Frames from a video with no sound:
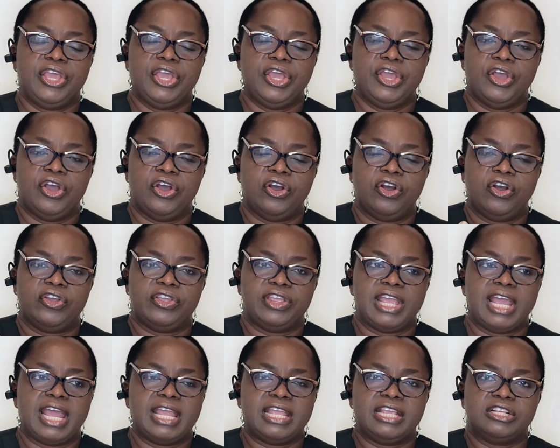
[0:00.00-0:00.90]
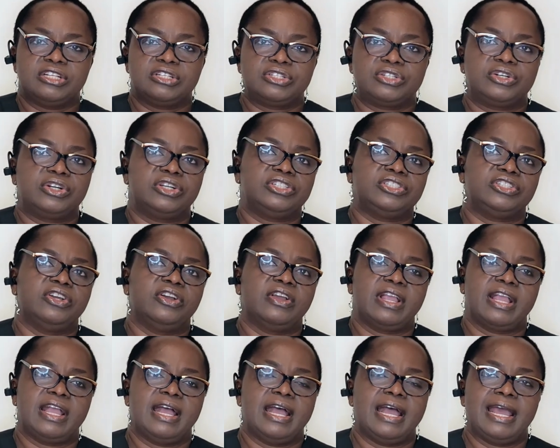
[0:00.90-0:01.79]
on your instruction
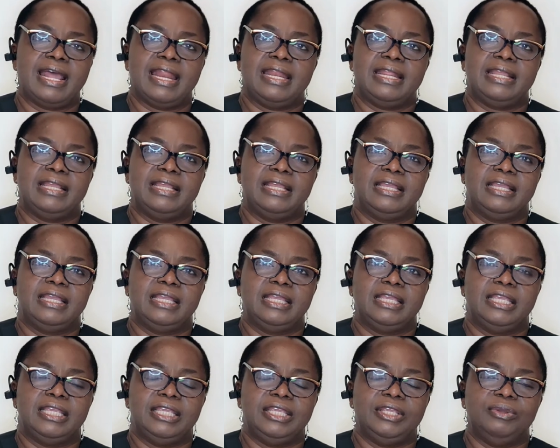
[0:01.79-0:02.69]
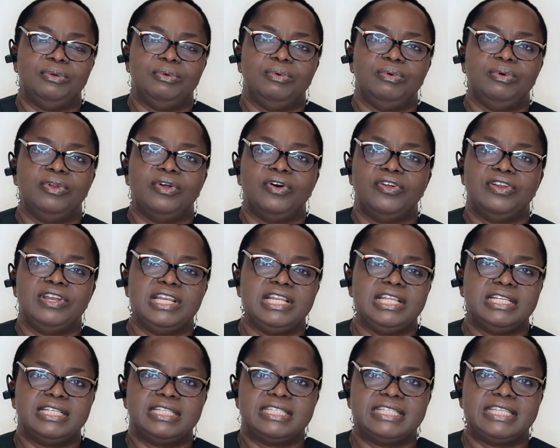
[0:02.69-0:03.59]
card, you will only
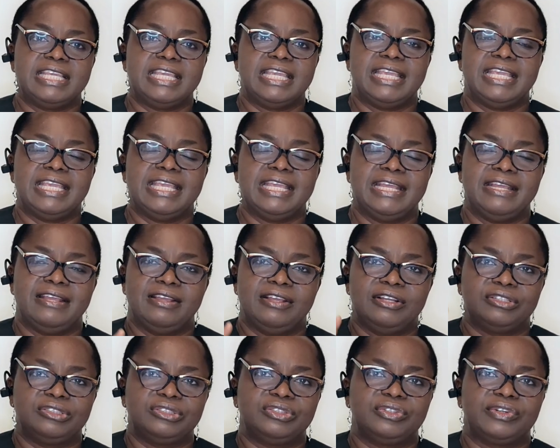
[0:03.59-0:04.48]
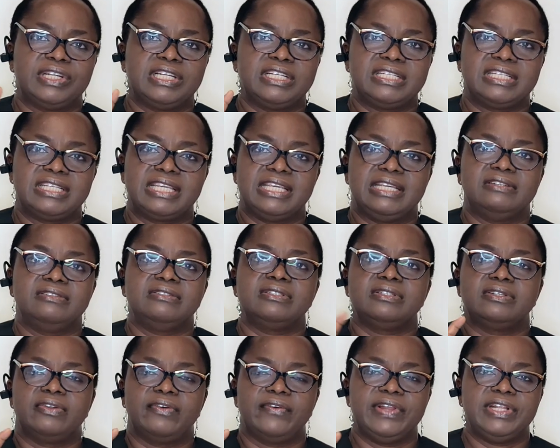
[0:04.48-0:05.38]
see three skills
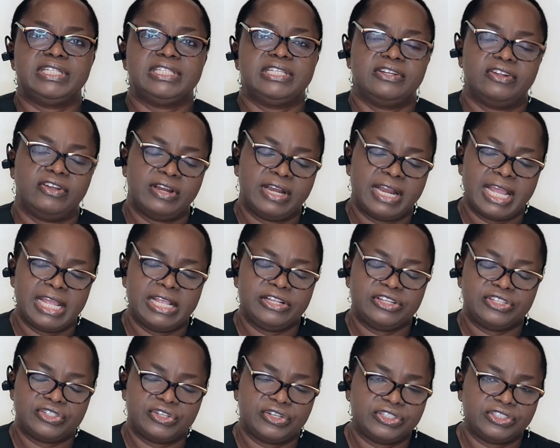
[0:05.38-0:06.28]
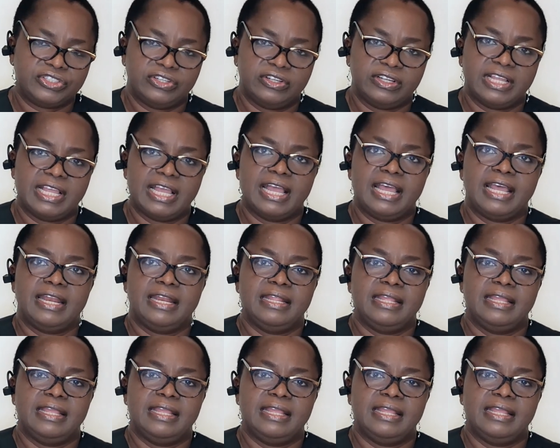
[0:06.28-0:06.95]
written on that instruction card.